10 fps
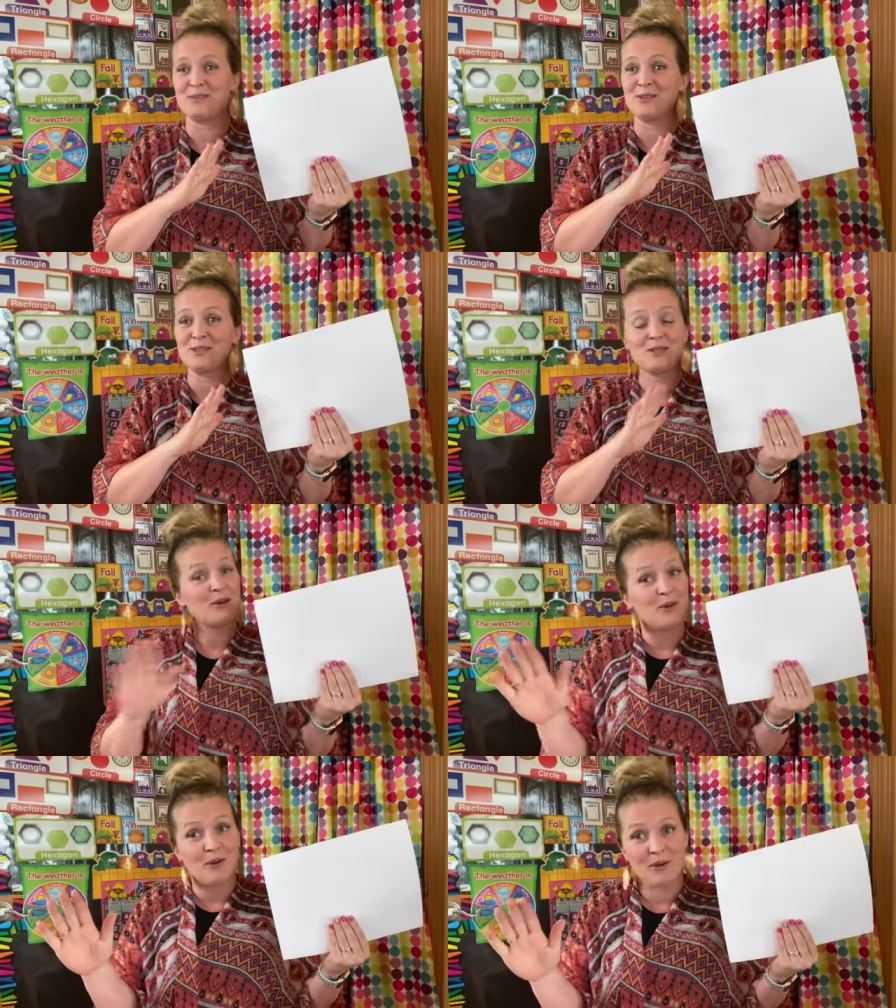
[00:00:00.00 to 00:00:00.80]
So this
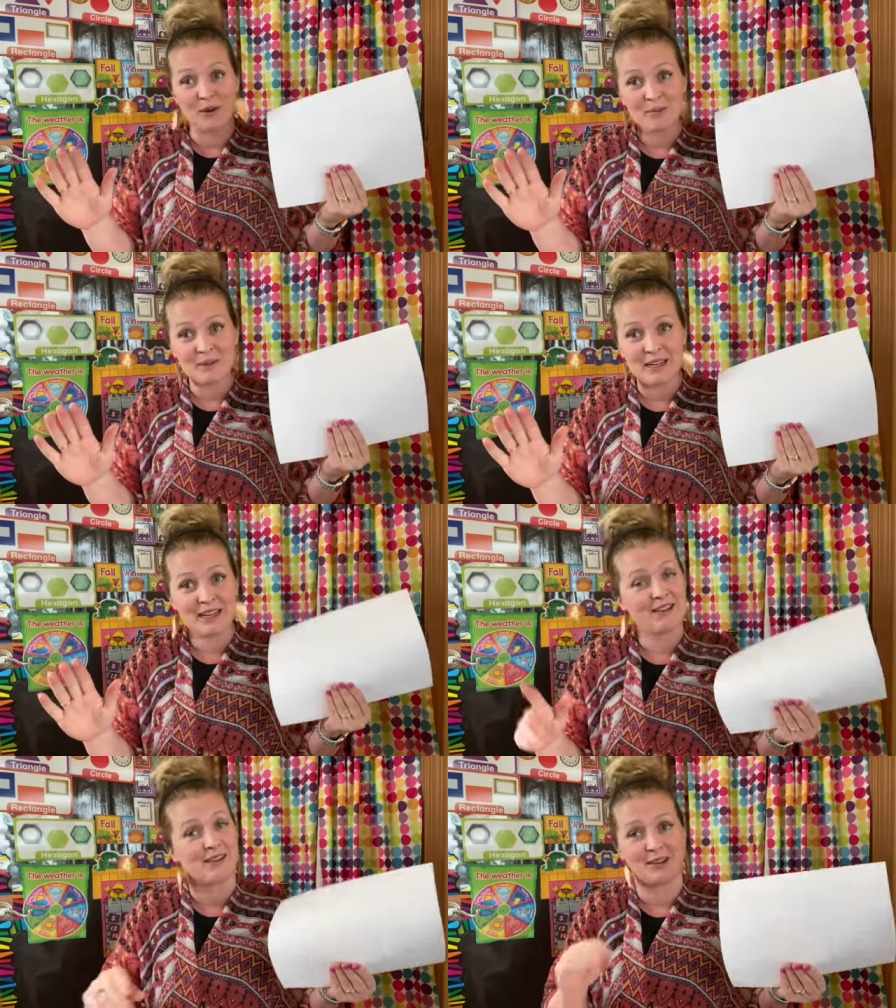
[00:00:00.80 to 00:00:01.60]
could go horribly
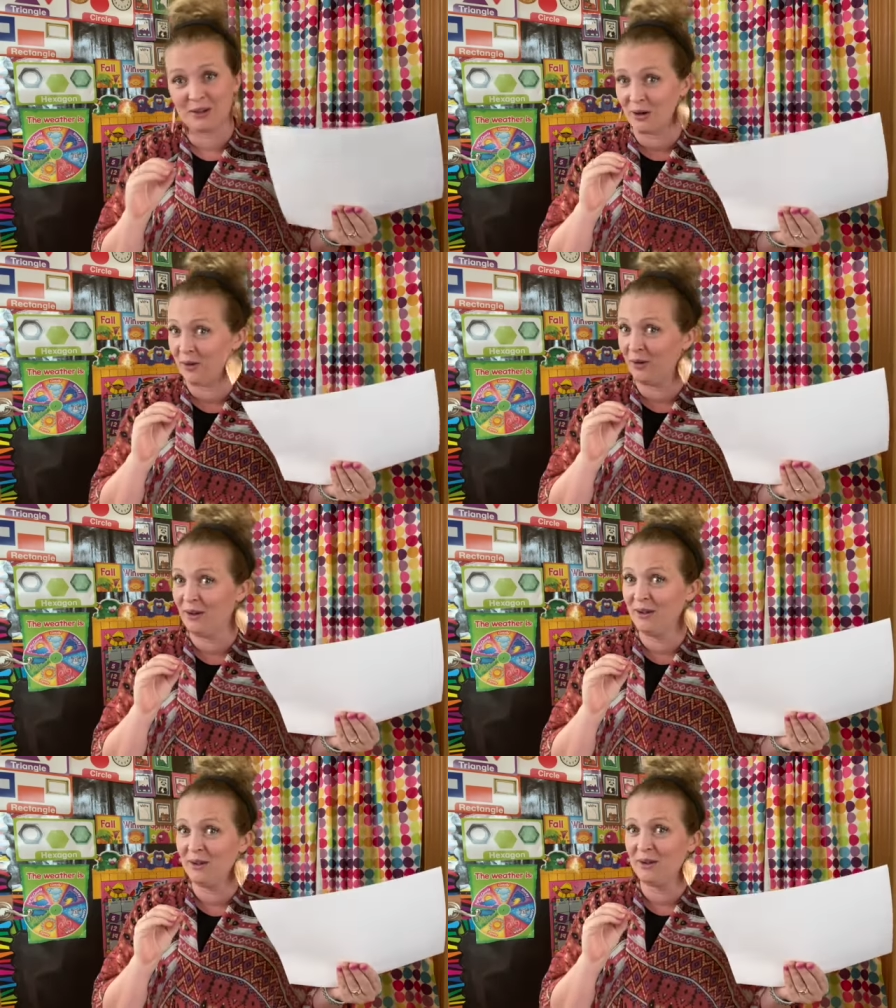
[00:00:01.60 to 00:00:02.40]
or it could
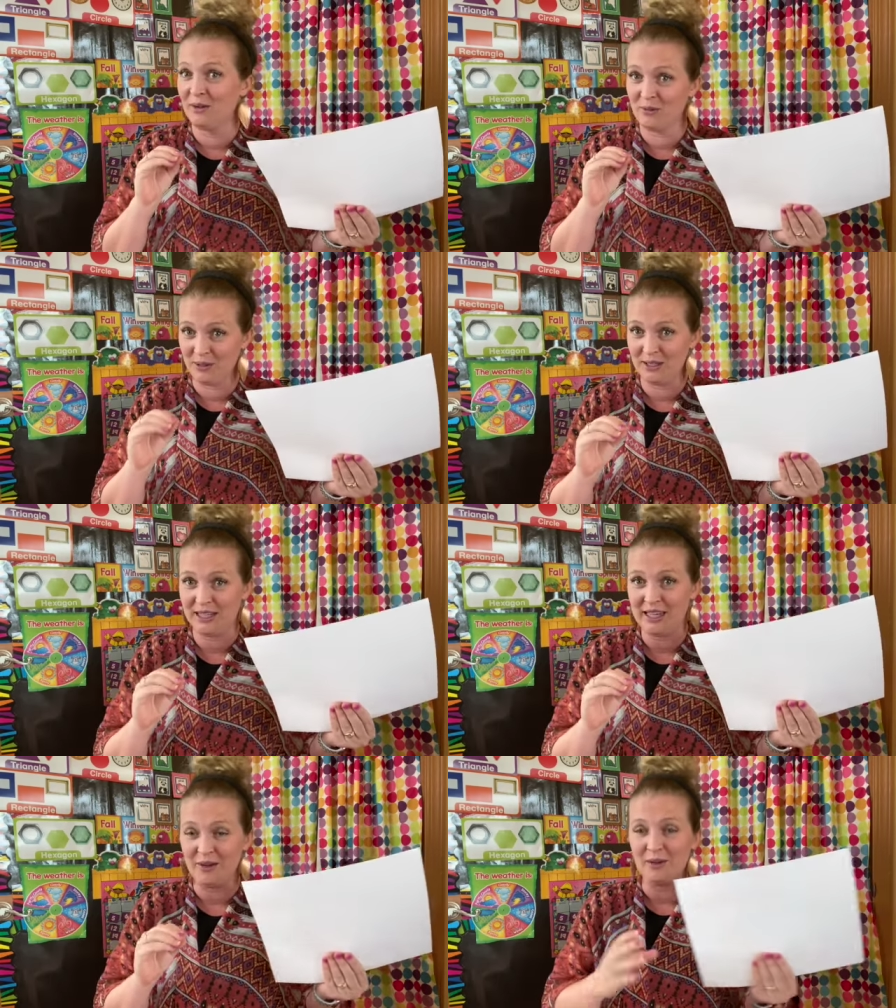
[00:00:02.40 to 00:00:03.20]
go really
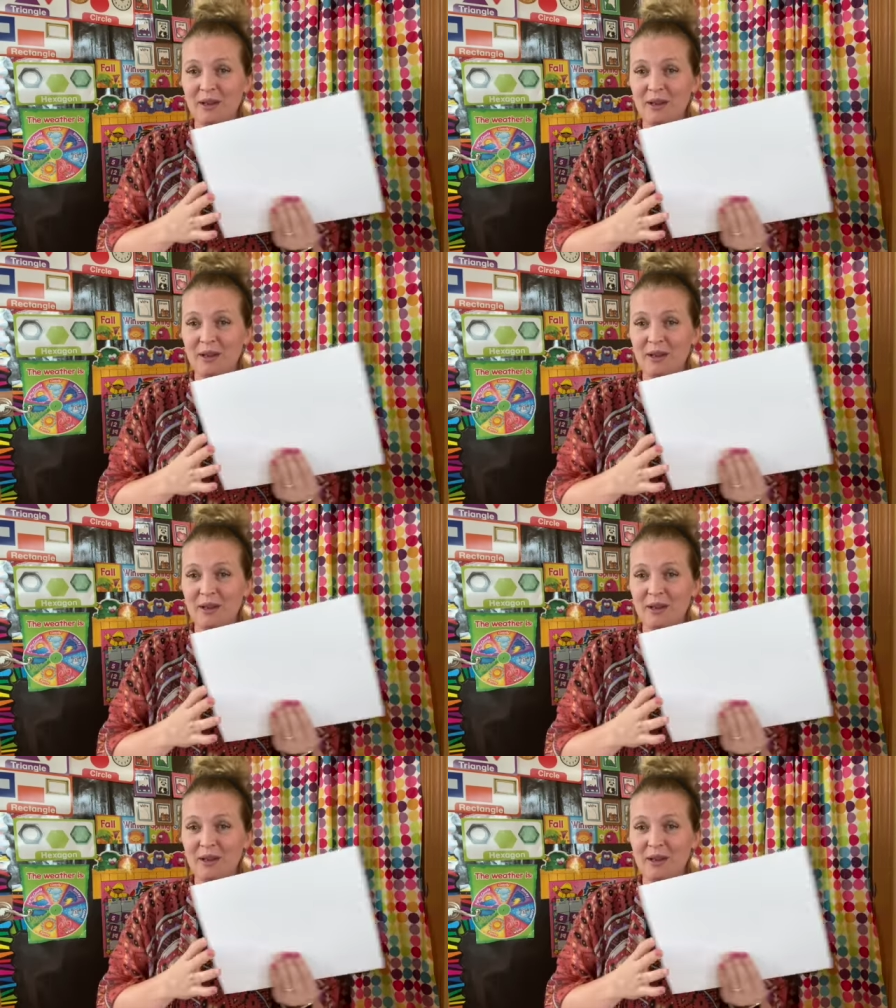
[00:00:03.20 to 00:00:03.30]
cute.